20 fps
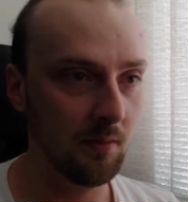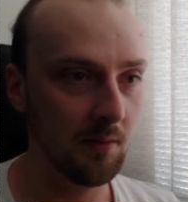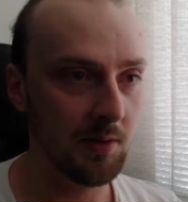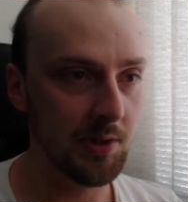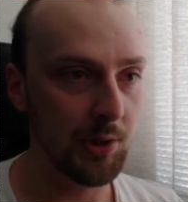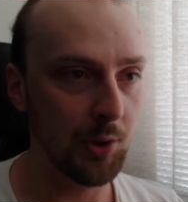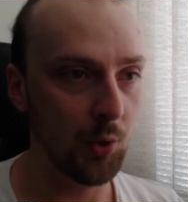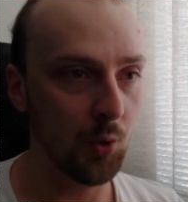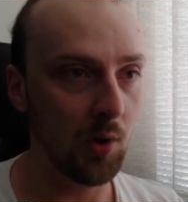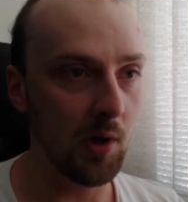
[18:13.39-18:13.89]

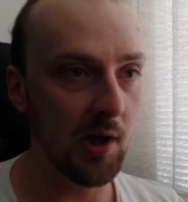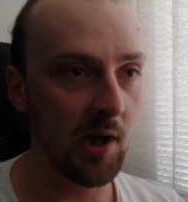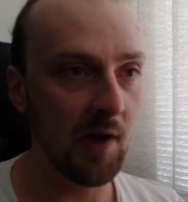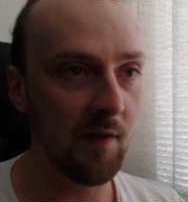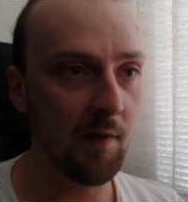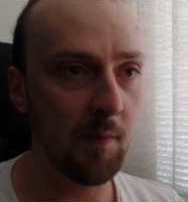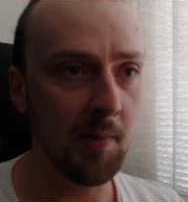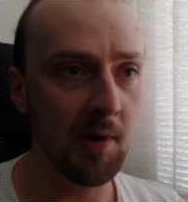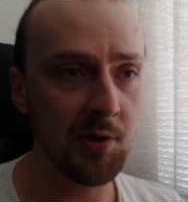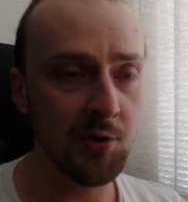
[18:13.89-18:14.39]
So I have
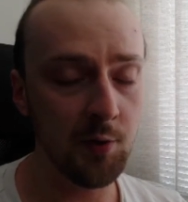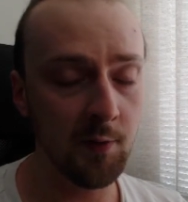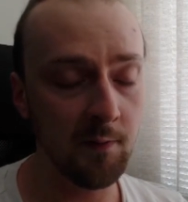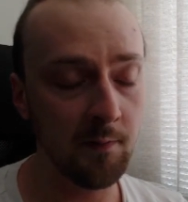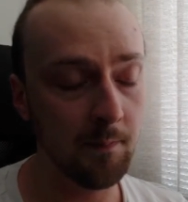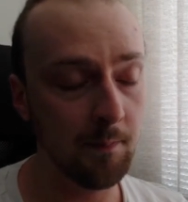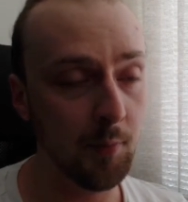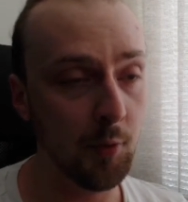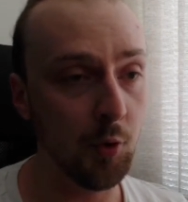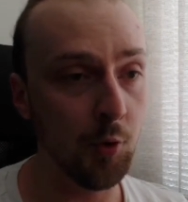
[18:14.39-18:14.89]
a bunch of
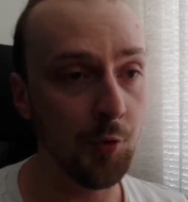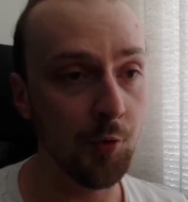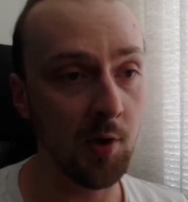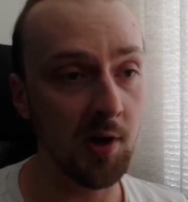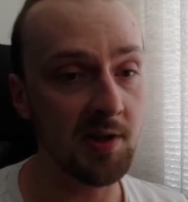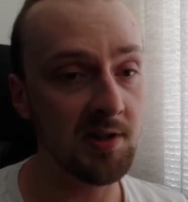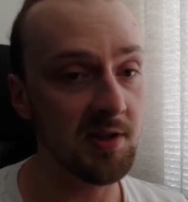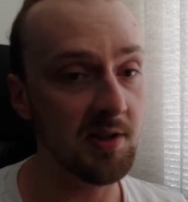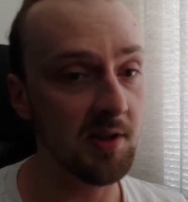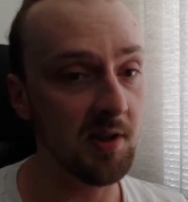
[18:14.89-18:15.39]

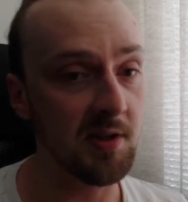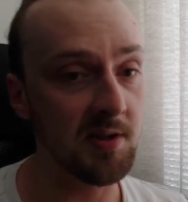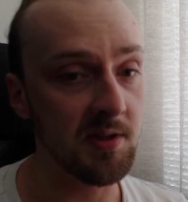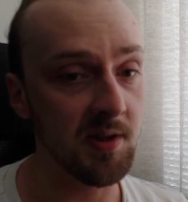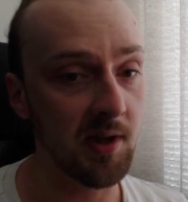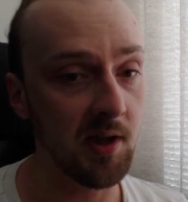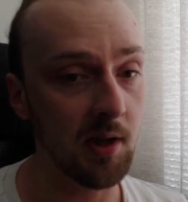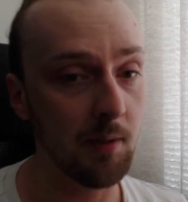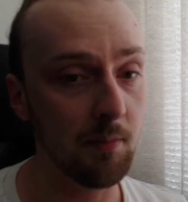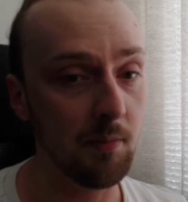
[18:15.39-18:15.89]
portraits in this
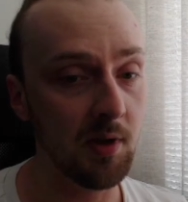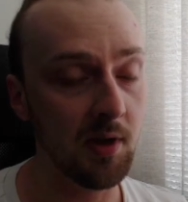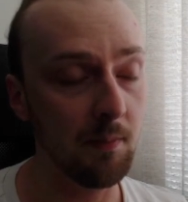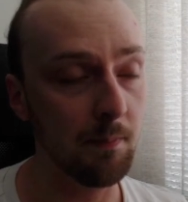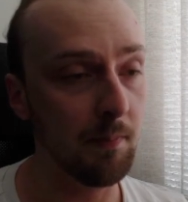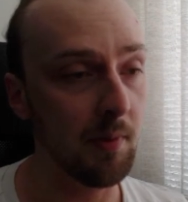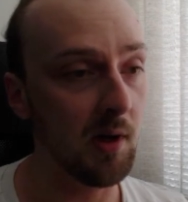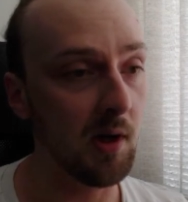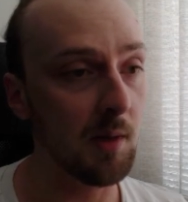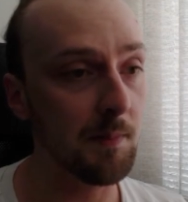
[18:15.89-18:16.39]
game in
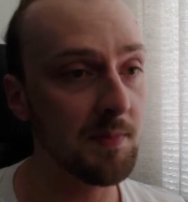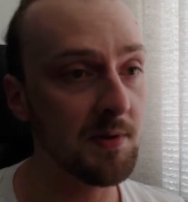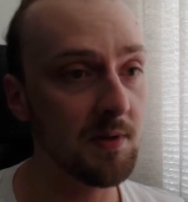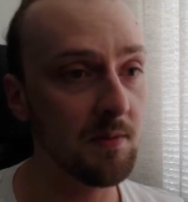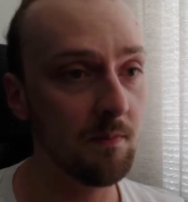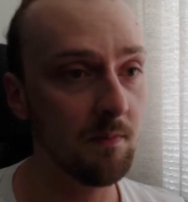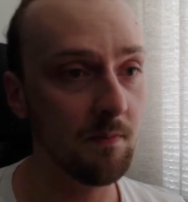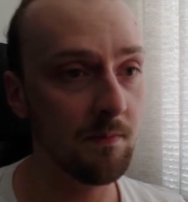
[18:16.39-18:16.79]
pipes.